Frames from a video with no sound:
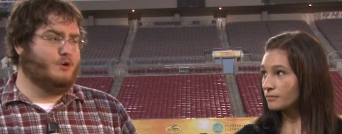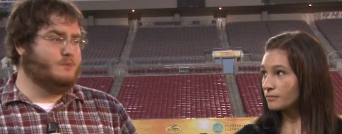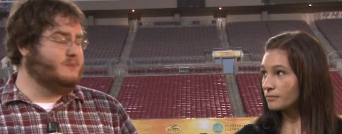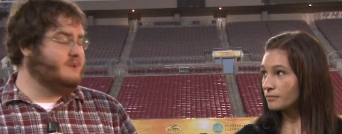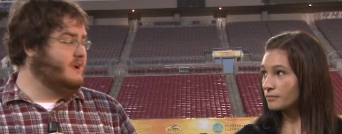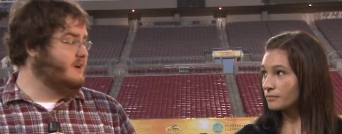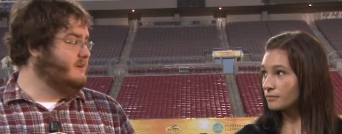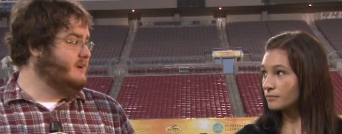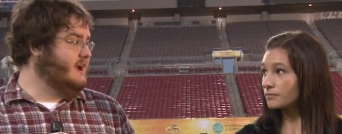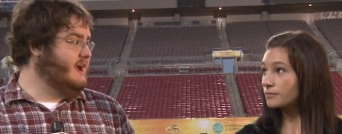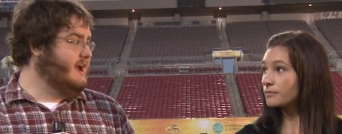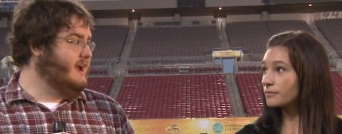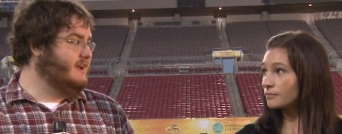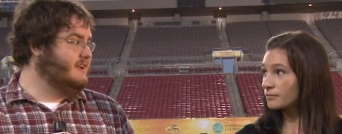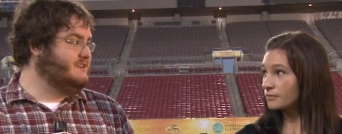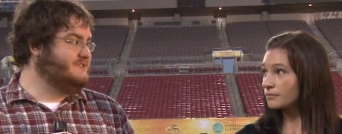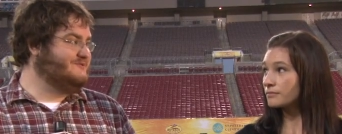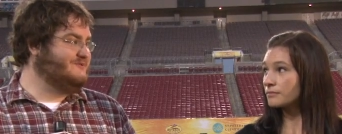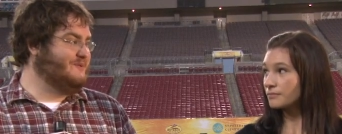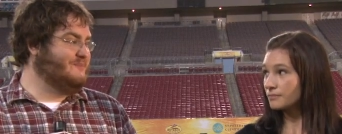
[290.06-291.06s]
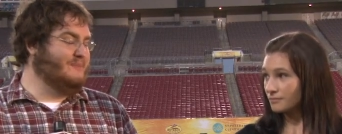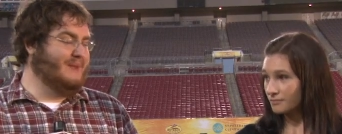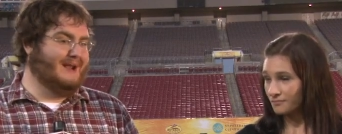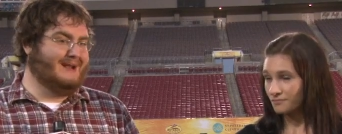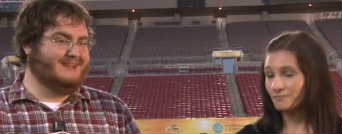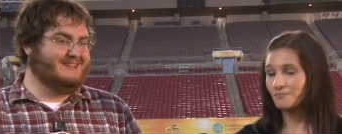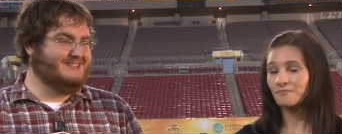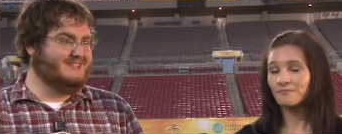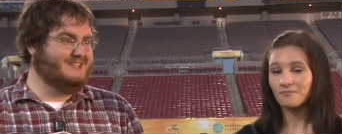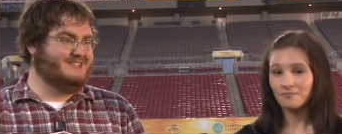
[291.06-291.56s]
Speaker 1: Hometown guy. He's from
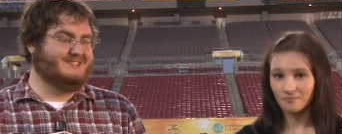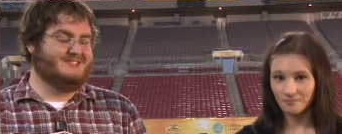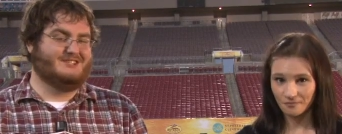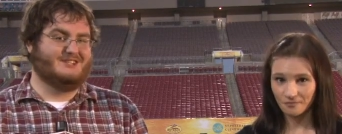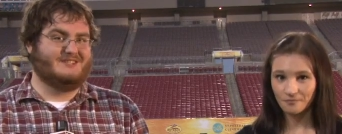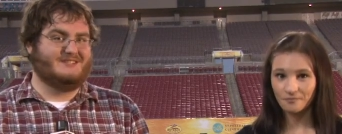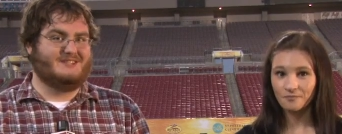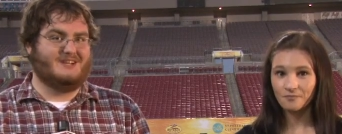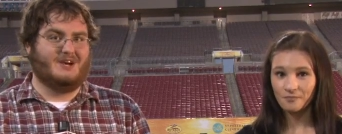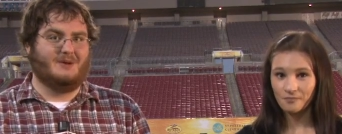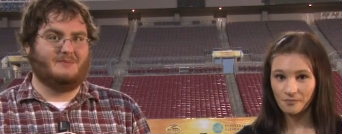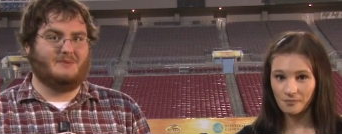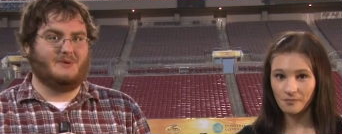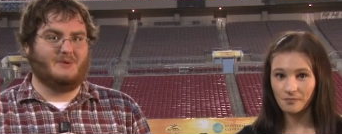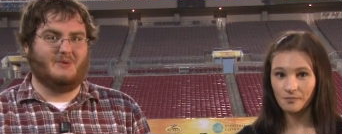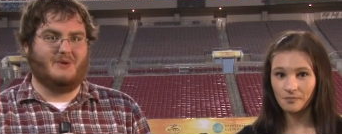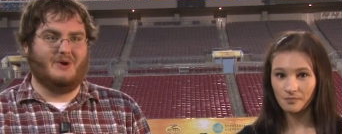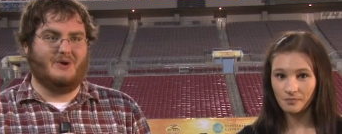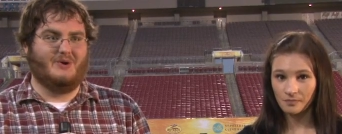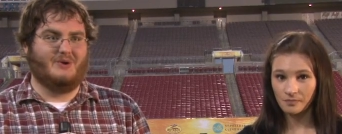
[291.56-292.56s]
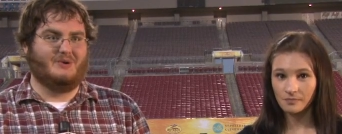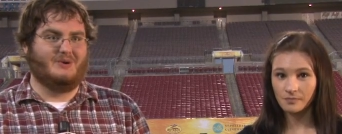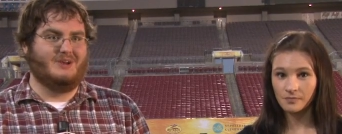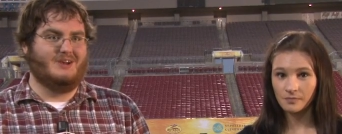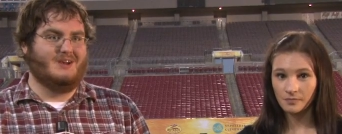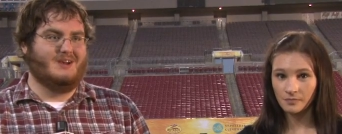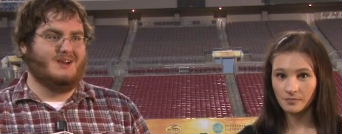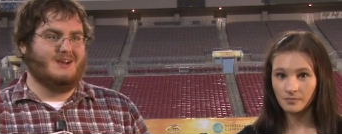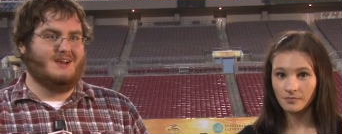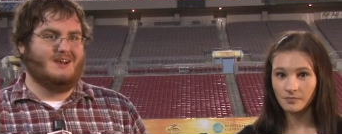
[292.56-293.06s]
Manatee, just up the road
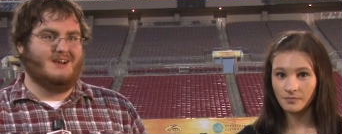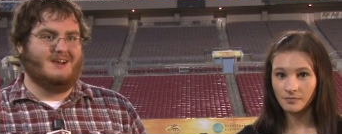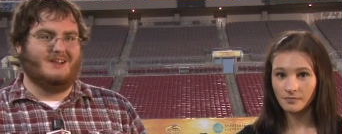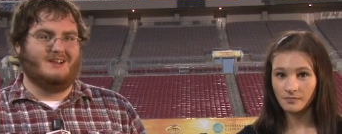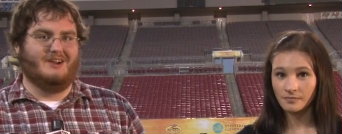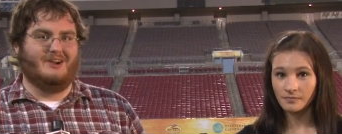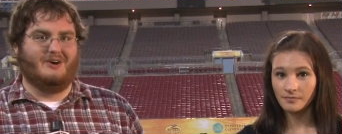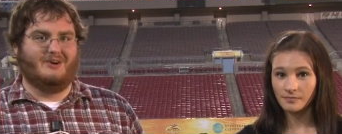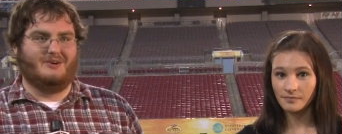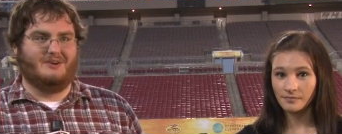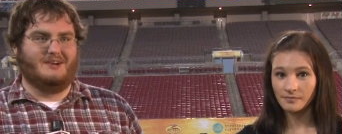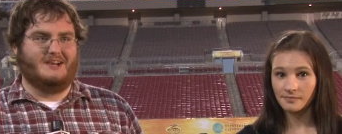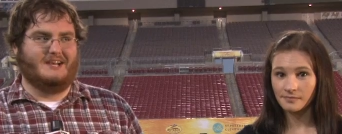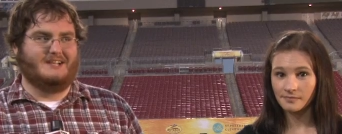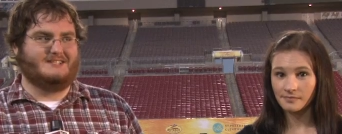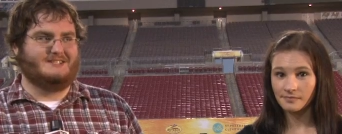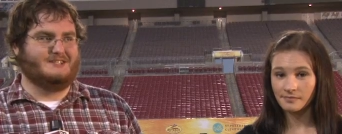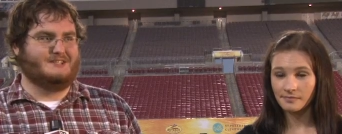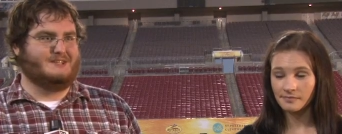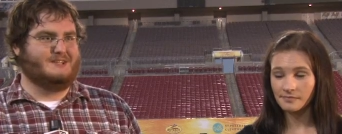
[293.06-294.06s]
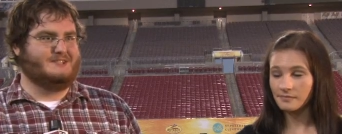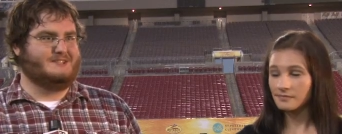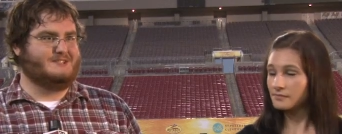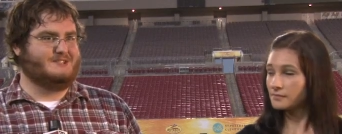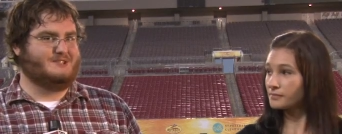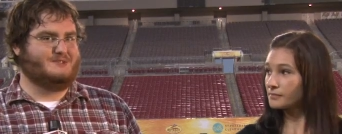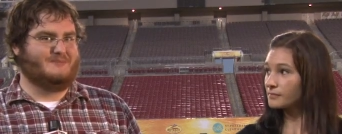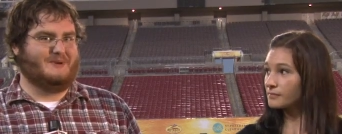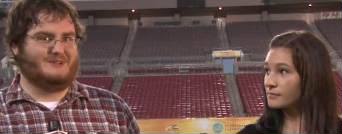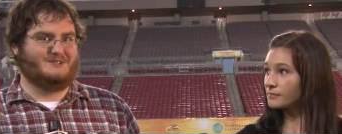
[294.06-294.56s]
you know, it's a it's
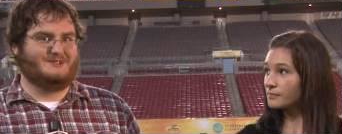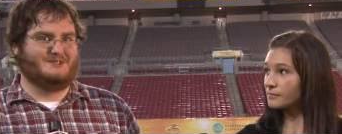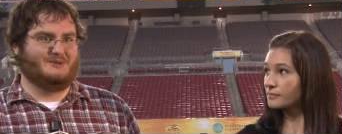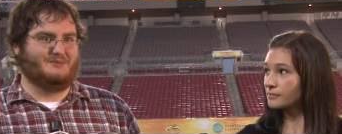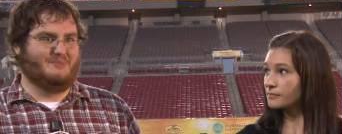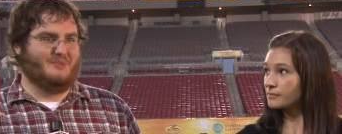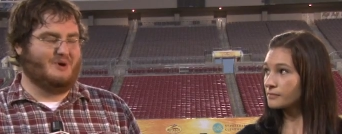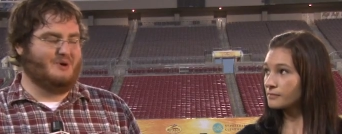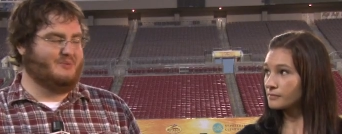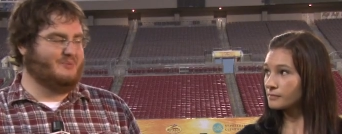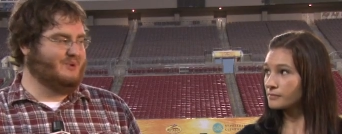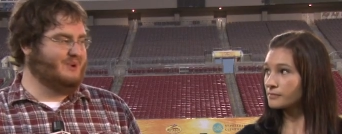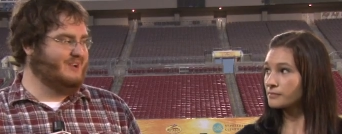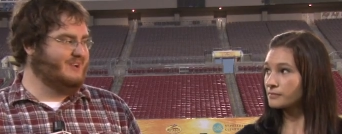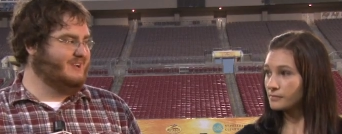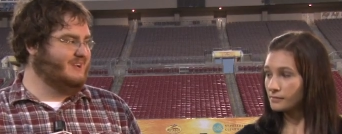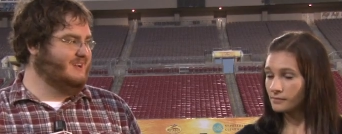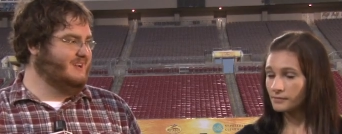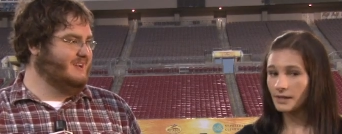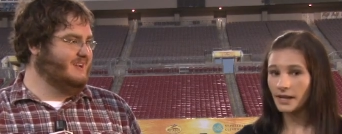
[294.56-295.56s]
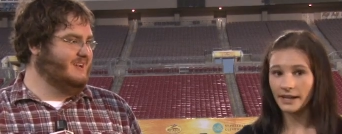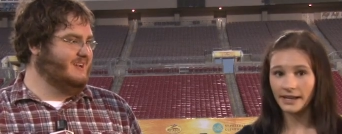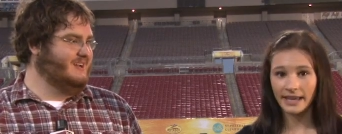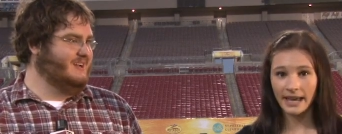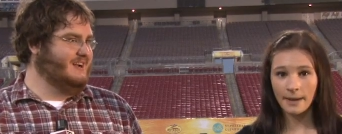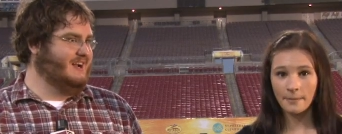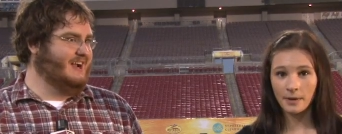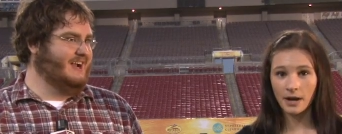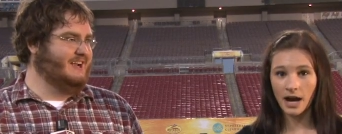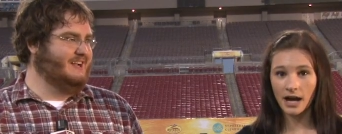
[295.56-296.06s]
a special moment.
Speaker 2: And
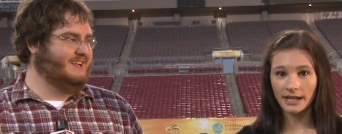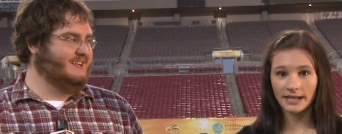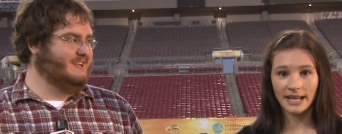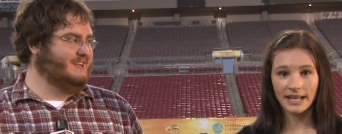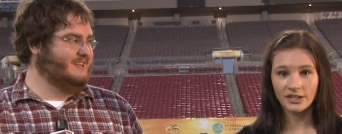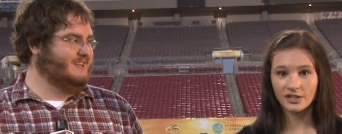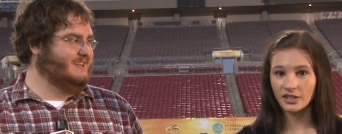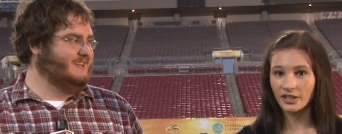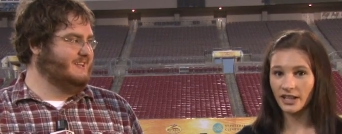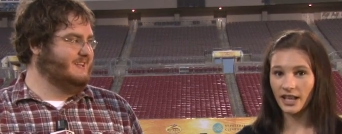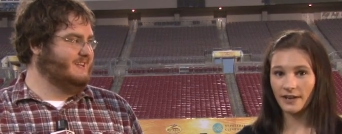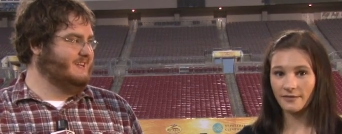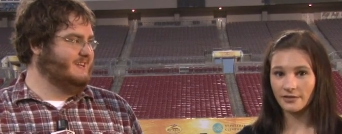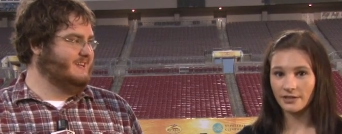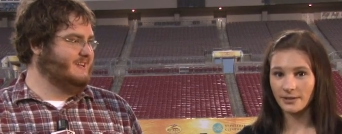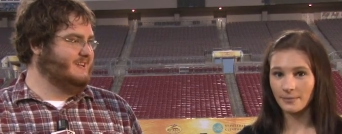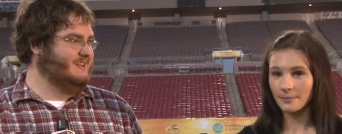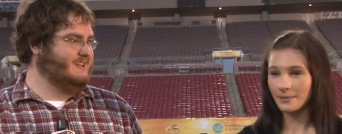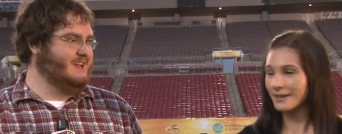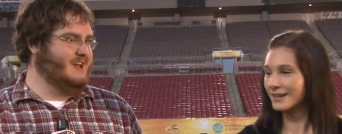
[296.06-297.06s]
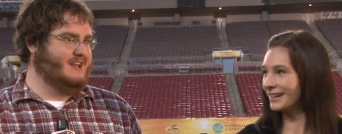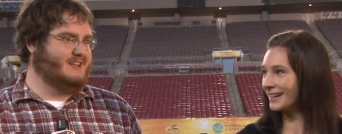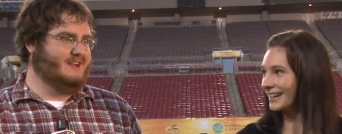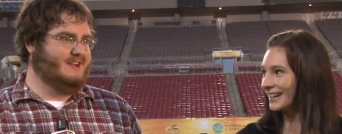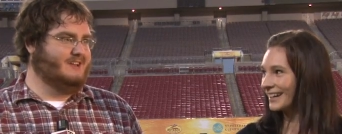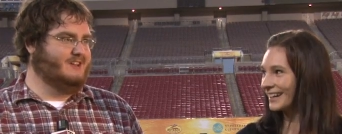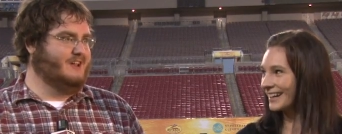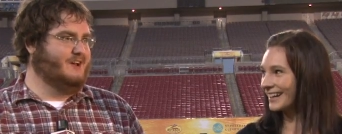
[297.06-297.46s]
Gamecock and, Nation loves him. yeah, they